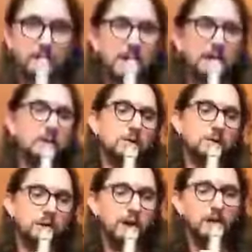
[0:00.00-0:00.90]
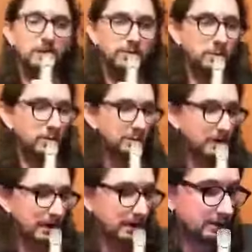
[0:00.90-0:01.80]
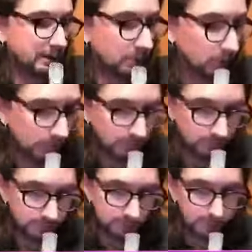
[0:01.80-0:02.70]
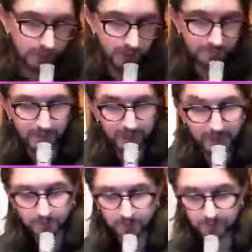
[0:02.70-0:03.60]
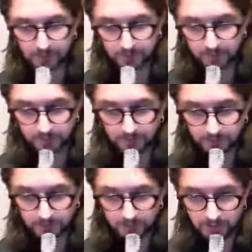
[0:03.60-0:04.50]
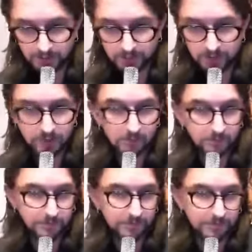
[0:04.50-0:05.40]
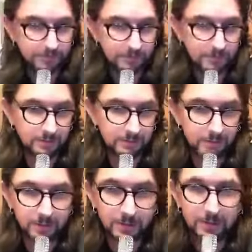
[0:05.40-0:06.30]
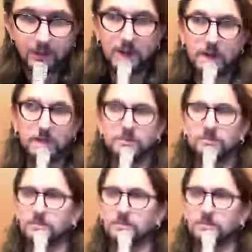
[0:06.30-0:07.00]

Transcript: Hello, hello everyone, and welcome uh, back uh, to the show. Uh,